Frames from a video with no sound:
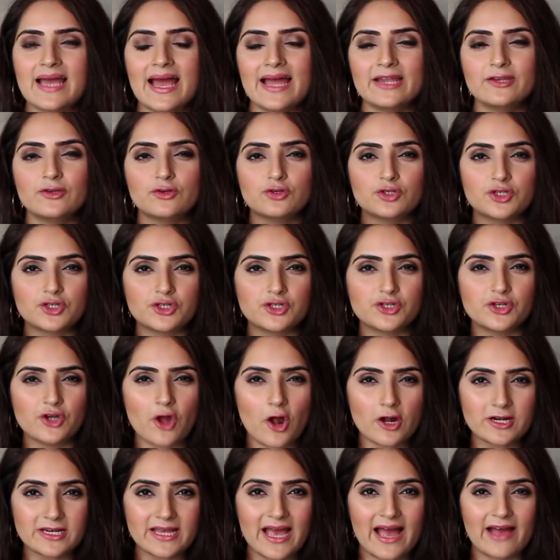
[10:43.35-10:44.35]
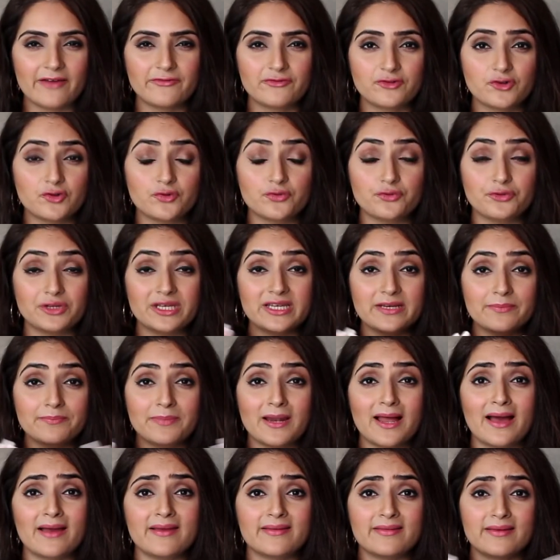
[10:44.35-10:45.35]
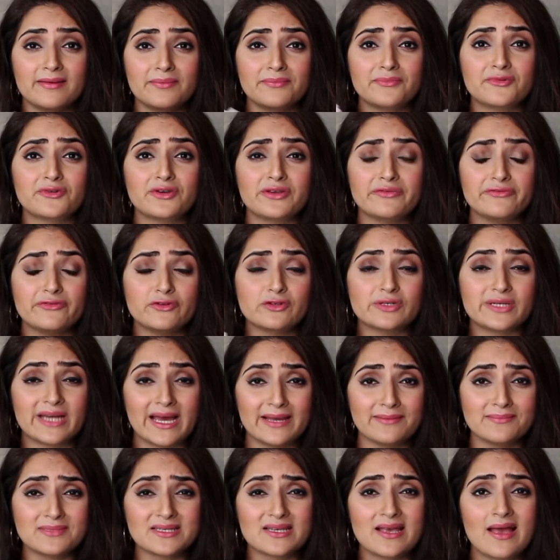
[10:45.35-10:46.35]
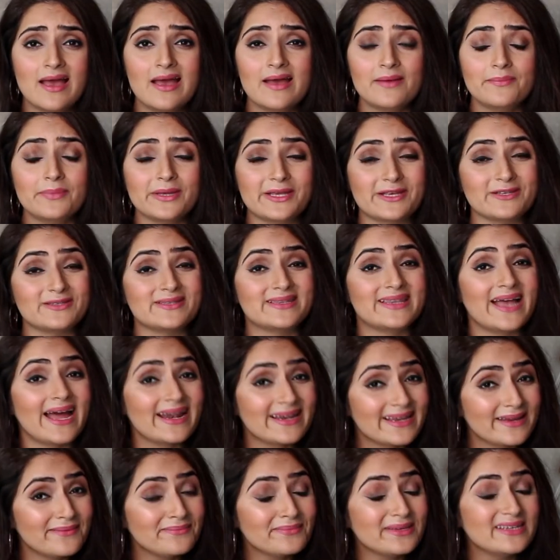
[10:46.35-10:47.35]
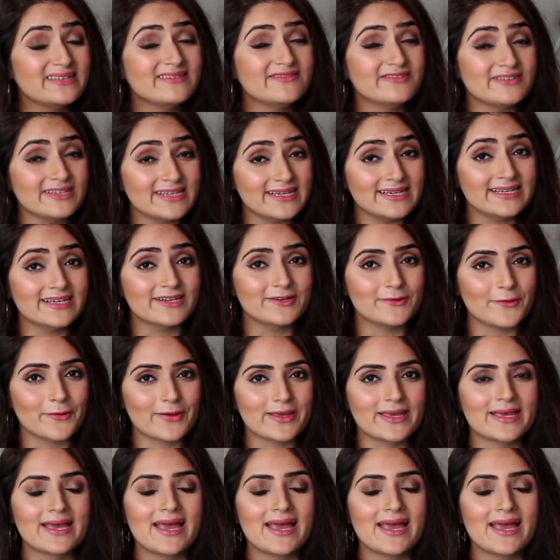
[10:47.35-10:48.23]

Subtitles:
and you should not have to reapply them 3-4 times, because that can be really annoying.